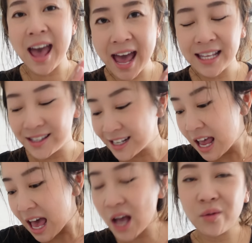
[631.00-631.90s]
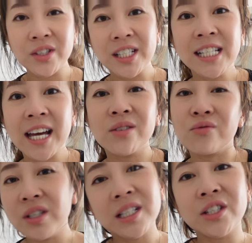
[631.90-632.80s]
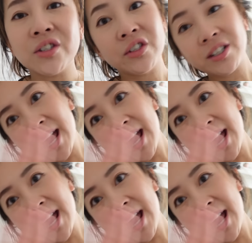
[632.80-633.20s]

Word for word: and I will see you guys really soon.